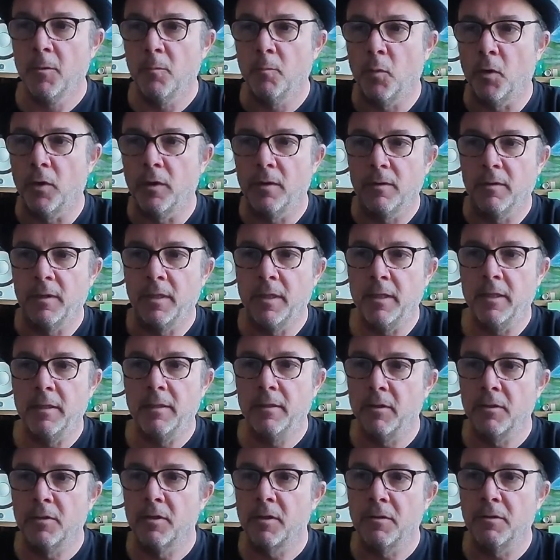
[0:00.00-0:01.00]
but
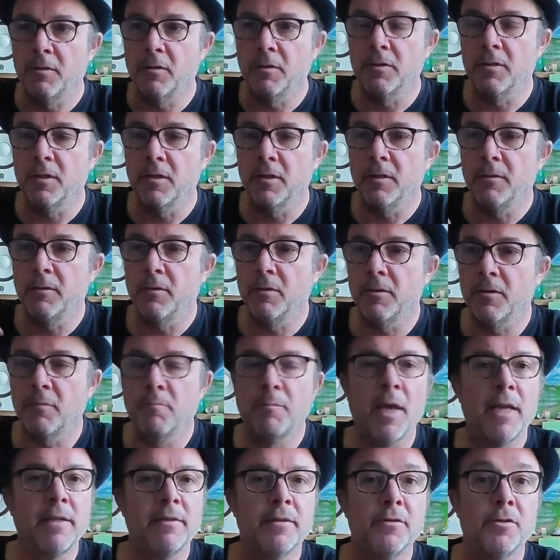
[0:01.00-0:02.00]
there's a
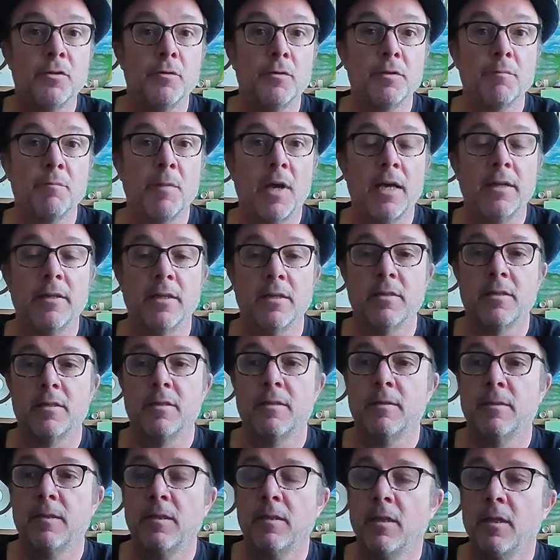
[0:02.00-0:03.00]
method to his
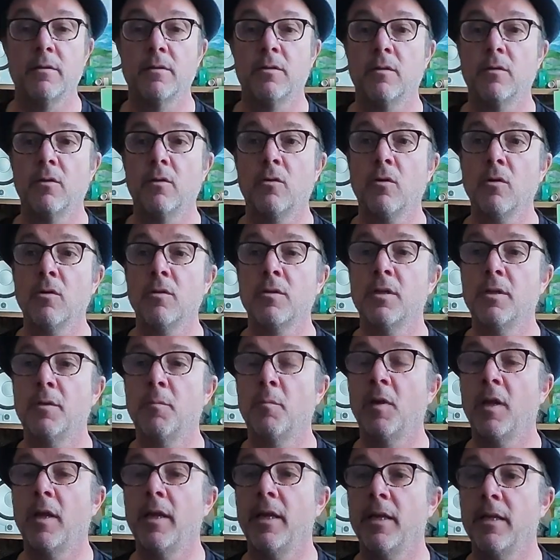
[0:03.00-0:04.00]
madness. So the crux of the
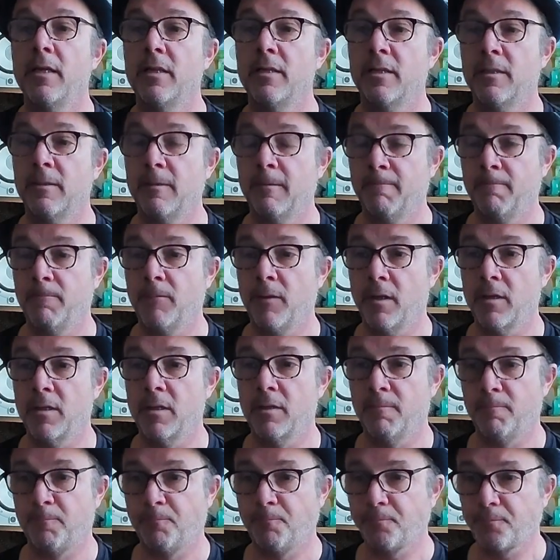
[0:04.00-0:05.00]
play is
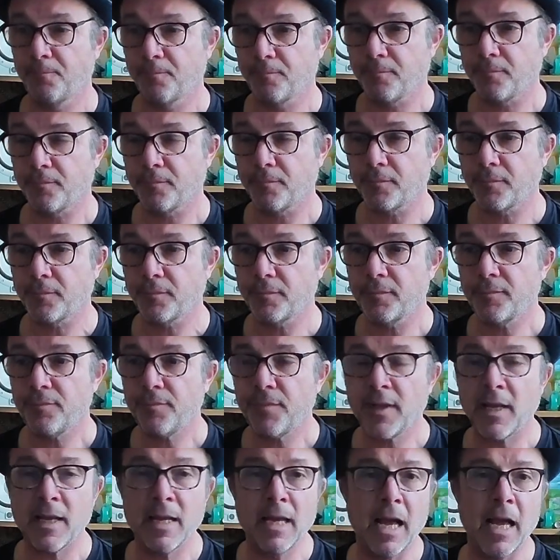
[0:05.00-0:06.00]
that
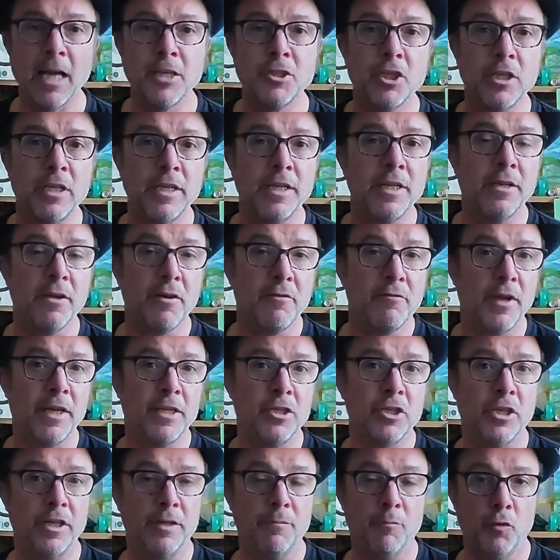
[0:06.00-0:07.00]
Angelina
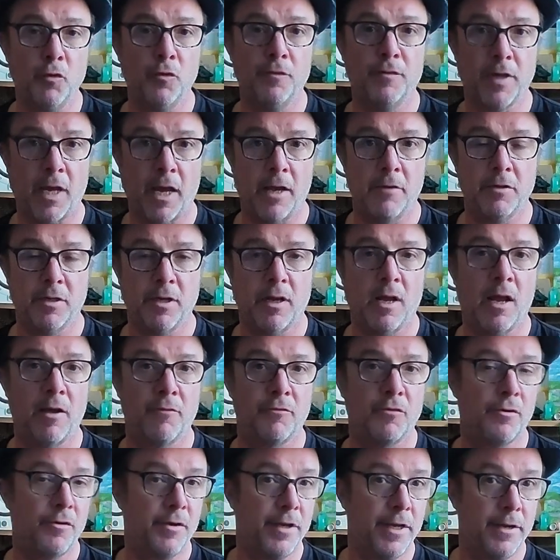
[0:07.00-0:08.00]
eventually moves out
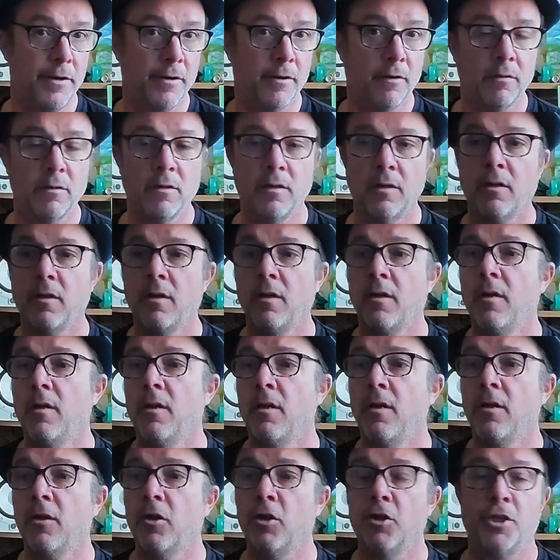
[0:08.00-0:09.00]
after a year
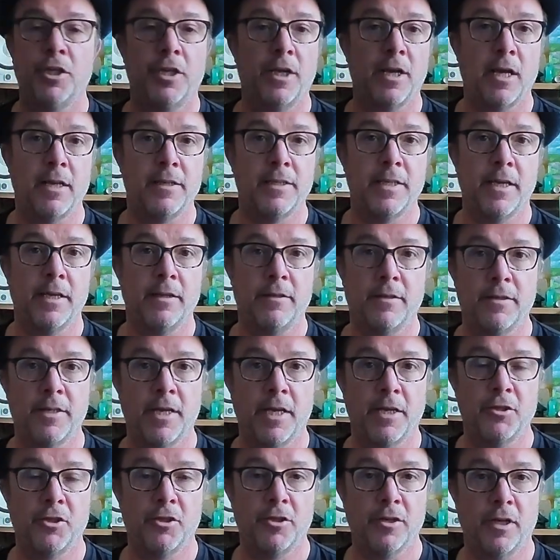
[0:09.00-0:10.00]
because she can't take the
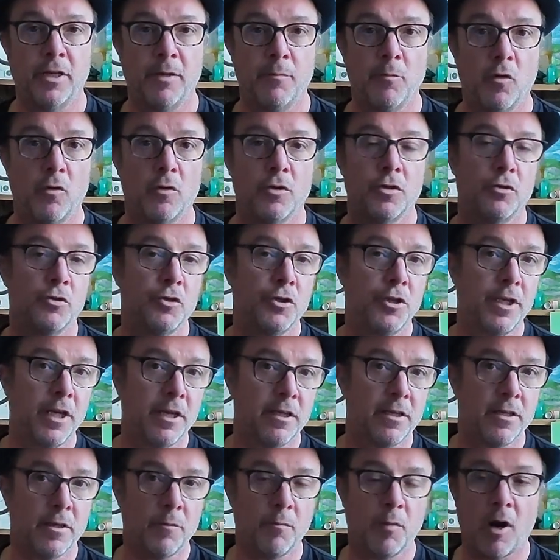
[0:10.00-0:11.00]
tension anymore, so she
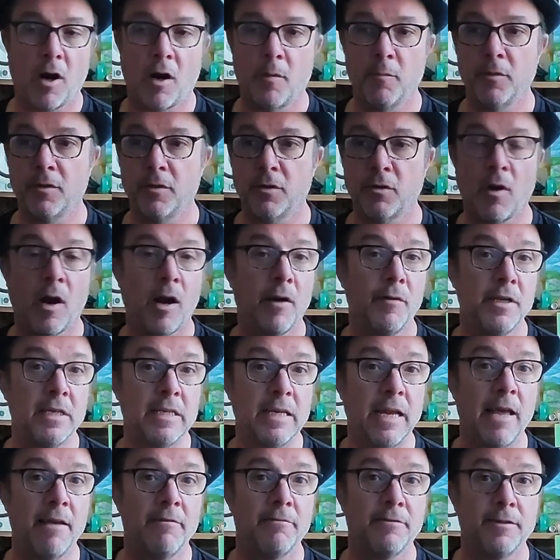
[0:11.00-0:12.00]
gets an apartment. So Harry's
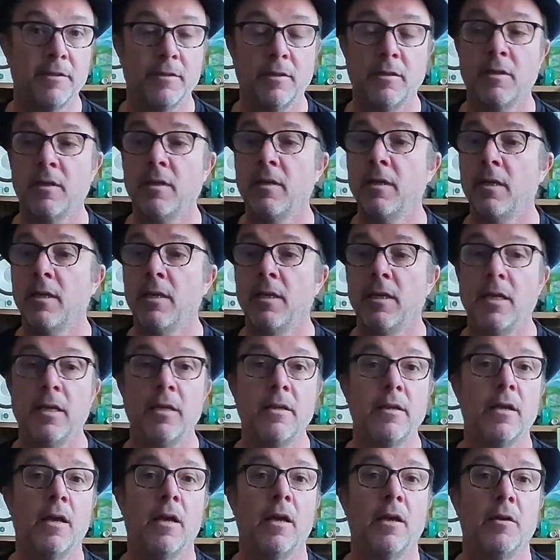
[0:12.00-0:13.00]
left
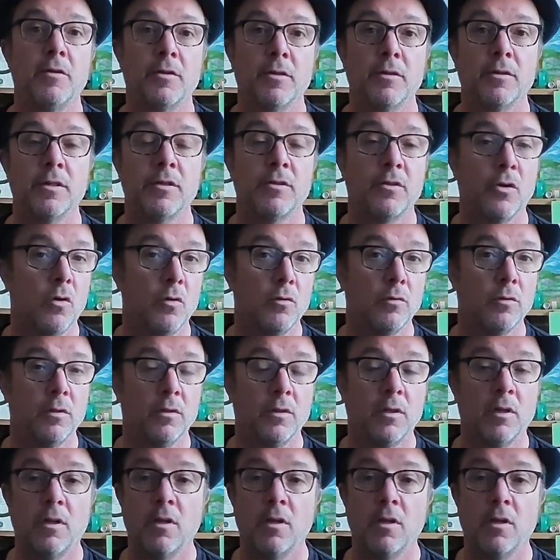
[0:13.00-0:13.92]
in the house on his own.